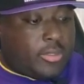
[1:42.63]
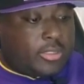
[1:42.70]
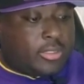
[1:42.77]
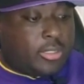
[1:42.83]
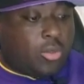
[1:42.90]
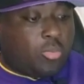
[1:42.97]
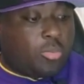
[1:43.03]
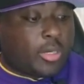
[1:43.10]
this
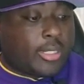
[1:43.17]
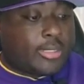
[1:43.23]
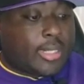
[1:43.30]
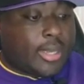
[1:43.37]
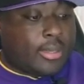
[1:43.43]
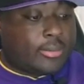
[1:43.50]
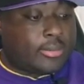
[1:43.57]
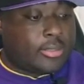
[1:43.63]
note
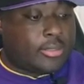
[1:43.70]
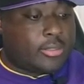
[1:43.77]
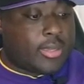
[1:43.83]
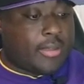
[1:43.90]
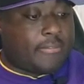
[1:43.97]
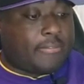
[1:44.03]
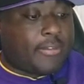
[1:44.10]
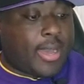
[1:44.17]
breakdown. You
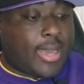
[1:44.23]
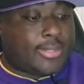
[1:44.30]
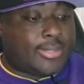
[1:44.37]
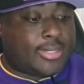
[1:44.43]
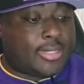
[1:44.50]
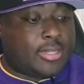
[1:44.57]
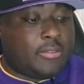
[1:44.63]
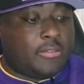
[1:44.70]
got violet
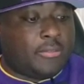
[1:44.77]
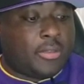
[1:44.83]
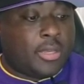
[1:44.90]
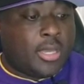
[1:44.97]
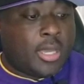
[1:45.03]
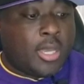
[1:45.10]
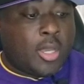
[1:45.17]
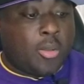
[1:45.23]
leaf,
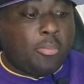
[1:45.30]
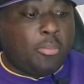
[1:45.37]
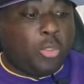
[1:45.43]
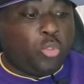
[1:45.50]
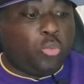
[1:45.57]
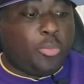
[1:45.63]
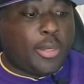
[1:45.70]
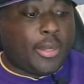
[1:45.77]

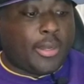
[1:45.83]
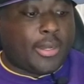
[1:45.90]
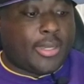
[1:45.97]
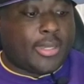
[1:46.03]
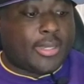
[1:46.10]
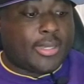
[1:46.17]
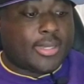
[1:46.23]
blueberry,